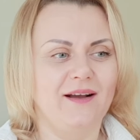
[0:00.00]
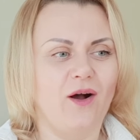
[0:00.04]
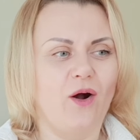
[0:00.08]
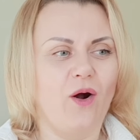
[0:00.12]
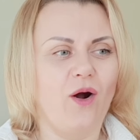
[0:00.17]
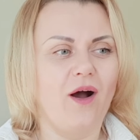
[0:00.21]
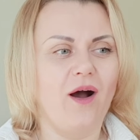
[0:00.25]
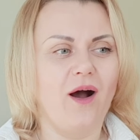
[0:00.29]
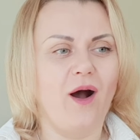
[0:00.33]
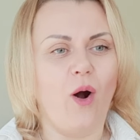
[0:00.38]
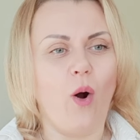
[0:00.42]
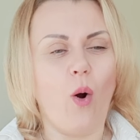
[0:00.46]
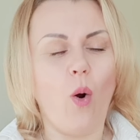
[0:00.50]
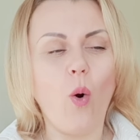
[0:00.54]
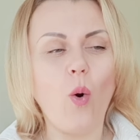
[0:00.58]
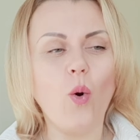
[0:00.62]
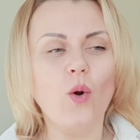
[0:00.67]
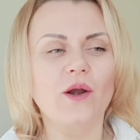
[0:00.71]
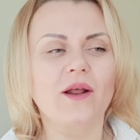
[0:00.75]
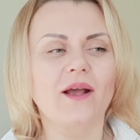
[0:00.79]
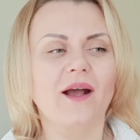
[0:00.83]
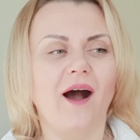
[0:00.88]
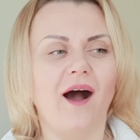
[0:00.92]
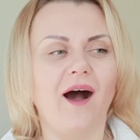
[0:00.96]

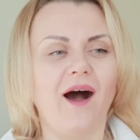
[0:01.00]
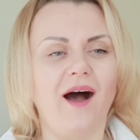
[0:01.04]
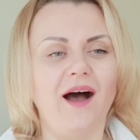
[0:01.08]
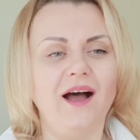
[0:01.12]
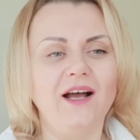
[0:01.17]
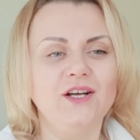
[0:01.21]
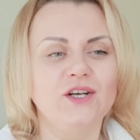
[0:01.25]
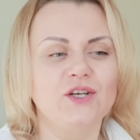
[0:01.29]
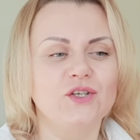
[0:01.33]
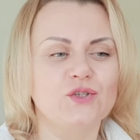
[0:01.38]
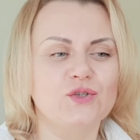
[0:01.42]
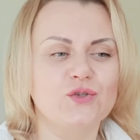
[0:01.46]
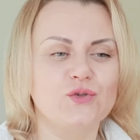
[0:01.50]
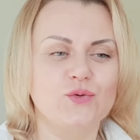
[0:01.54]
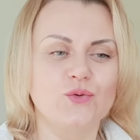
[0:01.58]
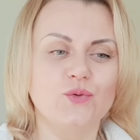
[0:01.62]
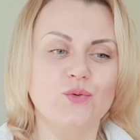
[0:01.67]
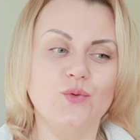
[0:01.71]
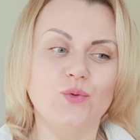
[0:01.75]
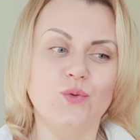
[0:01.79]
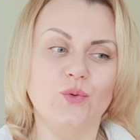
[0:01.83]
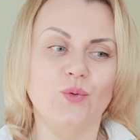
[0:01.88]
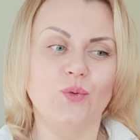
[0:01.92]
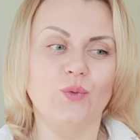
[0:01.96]
Olga
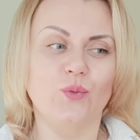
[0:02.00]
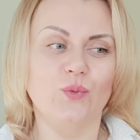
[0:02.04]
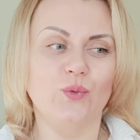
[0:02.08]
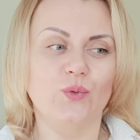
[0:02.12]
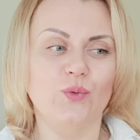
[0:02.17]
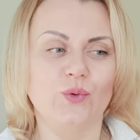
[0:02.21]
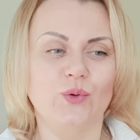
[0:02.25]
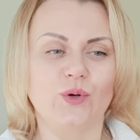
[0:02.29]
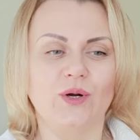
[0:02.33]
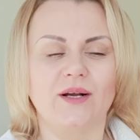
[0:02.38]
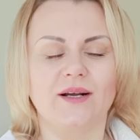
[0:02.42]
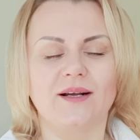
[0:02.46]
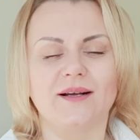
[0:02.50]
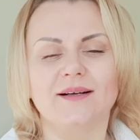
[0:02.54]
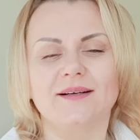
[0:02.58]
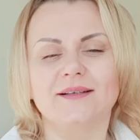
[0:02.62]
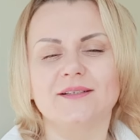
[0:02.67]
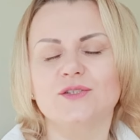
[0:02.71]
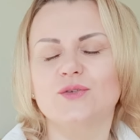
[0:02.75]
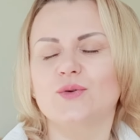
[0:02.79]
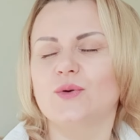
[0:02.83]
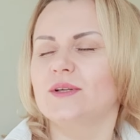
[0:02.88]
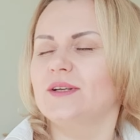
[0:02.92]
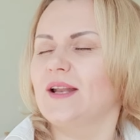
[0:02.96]
to
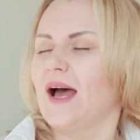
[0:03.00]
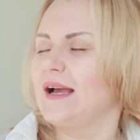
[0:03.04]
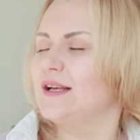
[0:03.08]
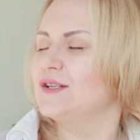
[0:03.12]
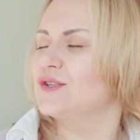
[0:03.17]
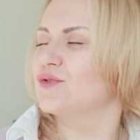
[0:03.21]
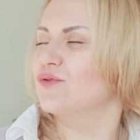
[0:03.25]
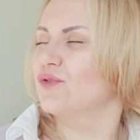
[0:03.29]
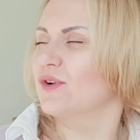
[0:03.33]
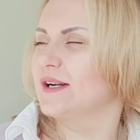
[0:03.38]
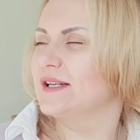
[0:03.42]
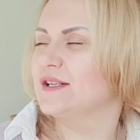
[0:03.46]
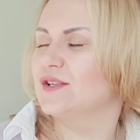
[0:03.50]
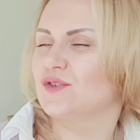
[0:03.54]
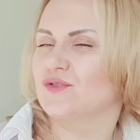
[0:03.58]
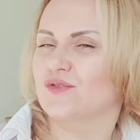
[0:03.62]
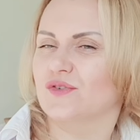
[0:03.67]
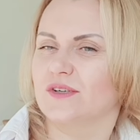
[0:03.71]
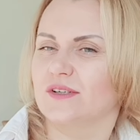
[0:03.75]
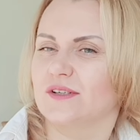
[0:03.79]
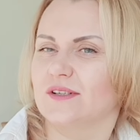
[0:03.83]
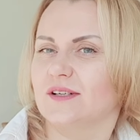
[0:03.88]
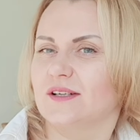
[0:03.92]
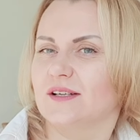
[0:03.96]
a nice
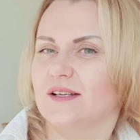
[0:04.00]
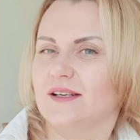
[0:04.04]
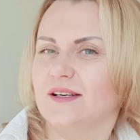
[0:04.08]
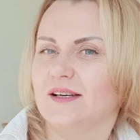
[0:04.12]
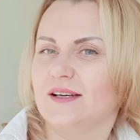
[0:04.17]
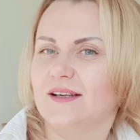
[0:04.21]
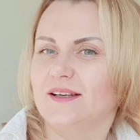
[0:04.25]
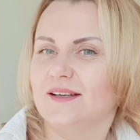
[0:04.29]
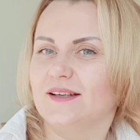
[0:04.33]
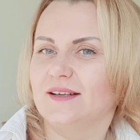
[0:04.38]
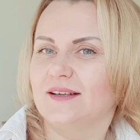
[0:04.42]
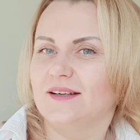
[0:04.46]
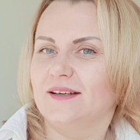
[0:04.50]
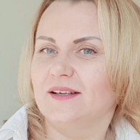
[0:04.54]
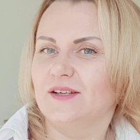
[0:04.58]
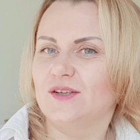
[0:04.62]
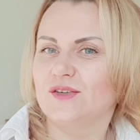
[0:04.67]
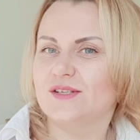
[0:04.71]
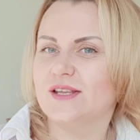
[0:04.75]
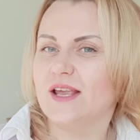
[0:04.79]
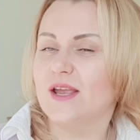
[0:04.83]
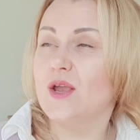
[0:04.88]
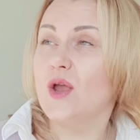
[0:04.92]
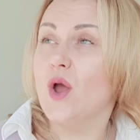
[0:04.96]
restaurant. You
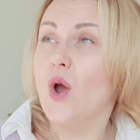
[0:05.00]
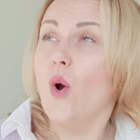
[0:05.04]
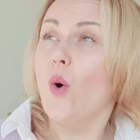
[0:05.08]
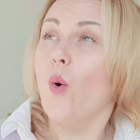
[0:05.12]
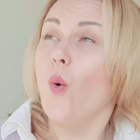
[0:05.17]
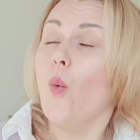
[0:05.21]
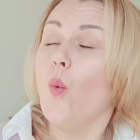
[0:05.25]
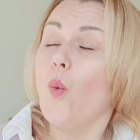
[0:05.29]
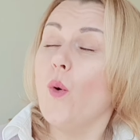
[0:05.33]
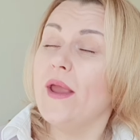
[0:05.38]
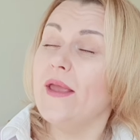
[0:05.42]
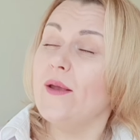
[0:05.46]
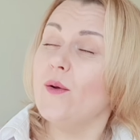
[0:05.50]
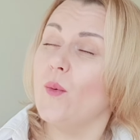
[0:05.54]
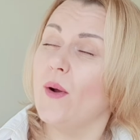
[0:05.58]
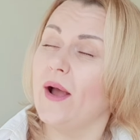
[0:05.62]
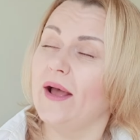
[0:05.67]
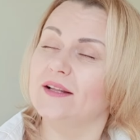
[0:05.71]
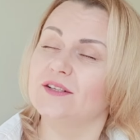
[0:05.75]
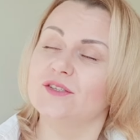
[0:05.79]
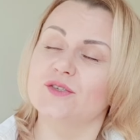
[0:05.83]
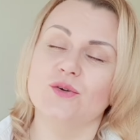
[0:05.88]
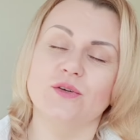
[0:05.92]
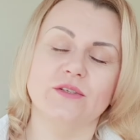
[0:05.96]
say we
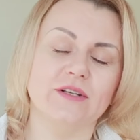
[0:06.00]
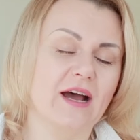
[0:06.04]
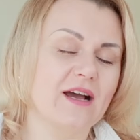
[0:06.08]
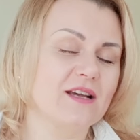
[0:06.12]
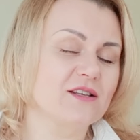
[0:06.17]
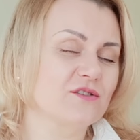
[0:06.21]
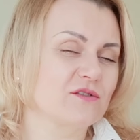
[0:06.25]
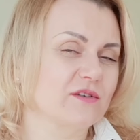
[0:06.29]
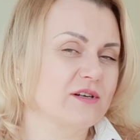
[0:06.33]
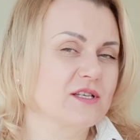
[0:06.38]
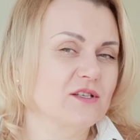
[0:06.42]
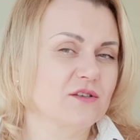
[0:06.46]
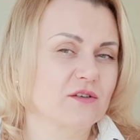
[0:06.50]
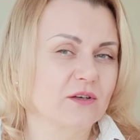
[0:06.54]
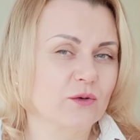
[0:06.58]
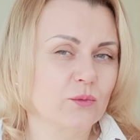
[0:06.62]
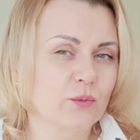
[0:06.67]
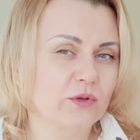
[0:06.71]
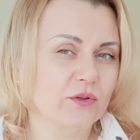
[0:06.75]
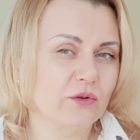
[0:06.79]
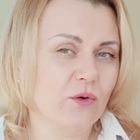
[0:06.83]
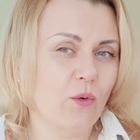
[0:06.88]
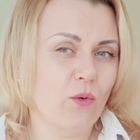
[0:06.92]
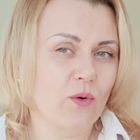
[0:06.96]
went to a nice restaurant
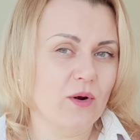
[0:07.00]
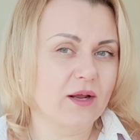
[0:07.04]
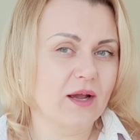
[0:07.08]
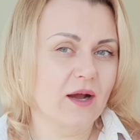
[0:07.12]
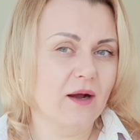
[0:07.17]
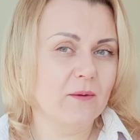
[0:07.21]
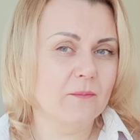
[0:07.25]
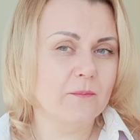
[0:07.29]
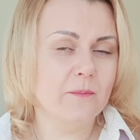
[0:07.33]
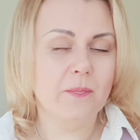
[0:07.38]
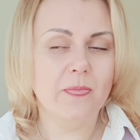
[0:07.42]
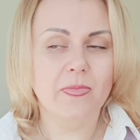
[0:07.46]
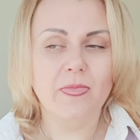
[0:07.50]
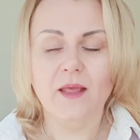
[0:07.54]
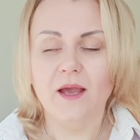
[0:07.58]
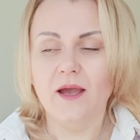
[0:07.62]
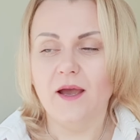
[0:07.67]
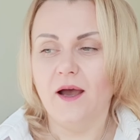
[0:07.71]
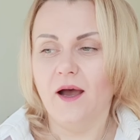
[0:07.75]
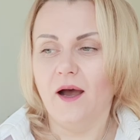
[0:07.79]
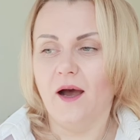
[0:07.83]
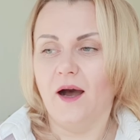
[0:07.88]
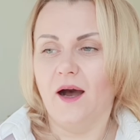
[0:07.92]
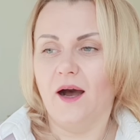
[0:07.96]
with Olga.
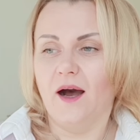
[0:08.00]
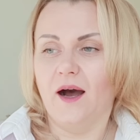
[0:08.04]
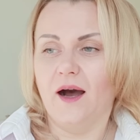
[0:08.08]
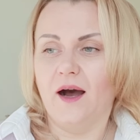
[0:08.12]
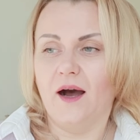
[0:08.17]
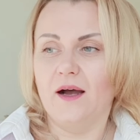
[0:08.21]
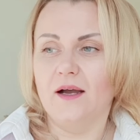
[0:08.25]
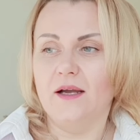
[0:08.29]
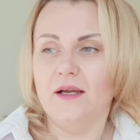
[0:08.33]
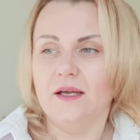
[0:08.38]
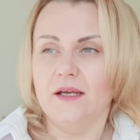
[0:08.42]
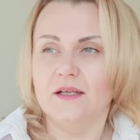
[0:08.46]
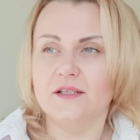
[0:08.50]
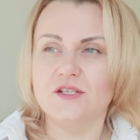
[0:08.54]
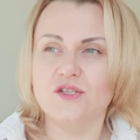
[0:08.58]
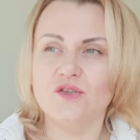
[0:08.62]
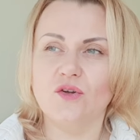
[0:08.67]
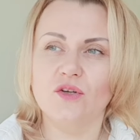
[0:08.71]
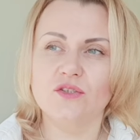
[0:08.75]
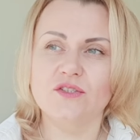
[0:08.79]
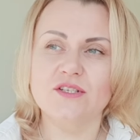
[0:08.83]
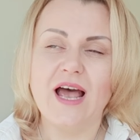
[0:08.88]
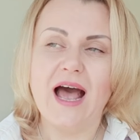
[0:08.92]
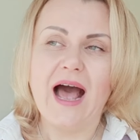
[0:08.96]
It's
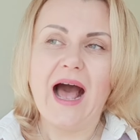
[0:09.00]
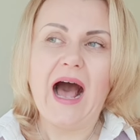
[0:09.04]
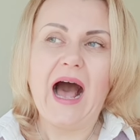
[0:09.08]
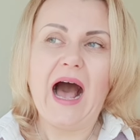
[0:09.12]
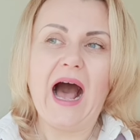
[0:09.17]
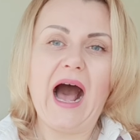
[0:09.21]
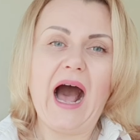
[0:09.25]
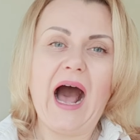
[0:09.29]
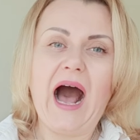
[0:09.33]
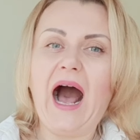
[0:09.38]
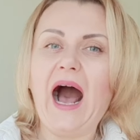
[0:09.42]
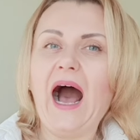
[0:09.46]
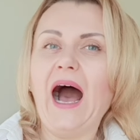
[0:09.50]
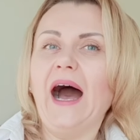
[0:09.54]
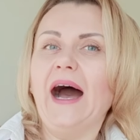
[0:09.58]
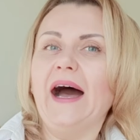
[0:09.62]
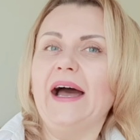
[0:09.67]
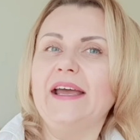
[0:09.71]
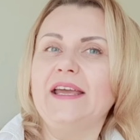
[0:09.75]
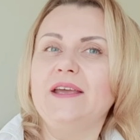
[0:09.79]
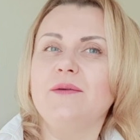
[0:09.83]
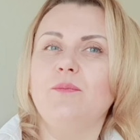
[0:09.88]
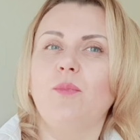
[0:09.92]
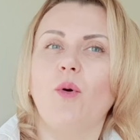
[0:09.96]
not
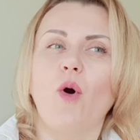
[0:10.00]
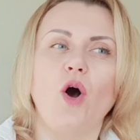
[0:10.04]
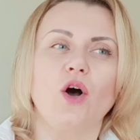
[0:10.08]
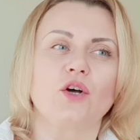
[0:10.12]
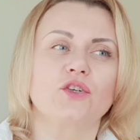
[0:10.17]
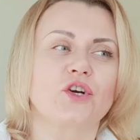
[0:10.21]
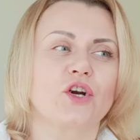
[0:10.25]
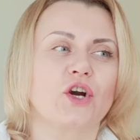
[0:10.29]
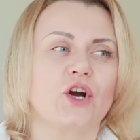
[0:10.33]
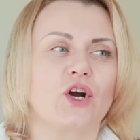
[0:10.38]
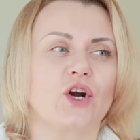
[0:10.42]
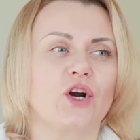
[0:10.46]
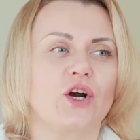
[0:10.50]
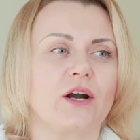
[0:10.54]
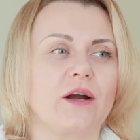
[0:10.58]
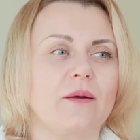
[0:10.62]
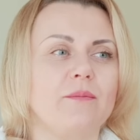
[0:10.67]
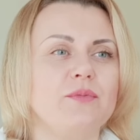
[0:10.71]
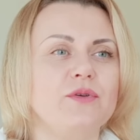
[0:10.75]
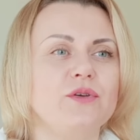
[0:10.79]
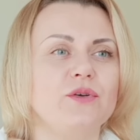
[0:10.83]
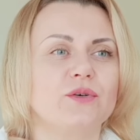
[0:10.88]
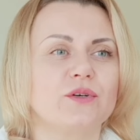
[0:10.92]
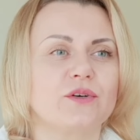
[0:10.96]
I bought her a
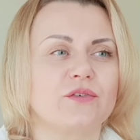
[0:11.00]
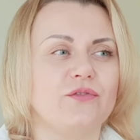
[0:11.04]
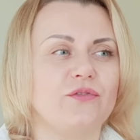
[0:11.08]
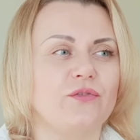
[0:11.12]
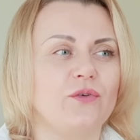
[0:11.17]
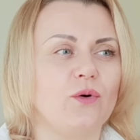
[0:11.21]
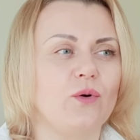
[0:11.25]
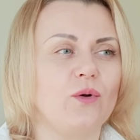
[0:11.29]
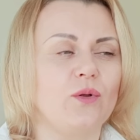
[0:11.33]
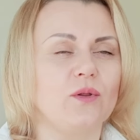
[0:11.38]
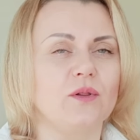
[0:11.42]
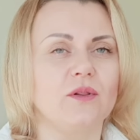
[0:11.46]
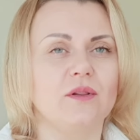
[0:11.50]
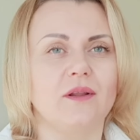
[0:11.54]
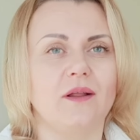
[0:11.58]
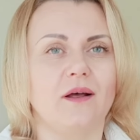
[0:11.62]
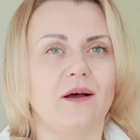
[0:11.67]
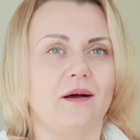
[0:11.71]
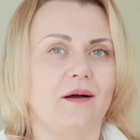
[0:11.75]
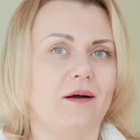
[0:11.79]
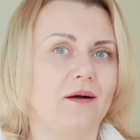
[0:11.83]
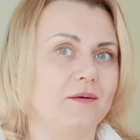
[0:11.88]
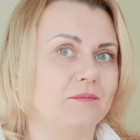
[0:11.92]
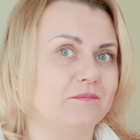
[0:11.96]

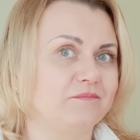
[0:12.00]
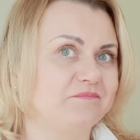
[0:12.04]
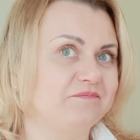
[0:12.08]
beautiful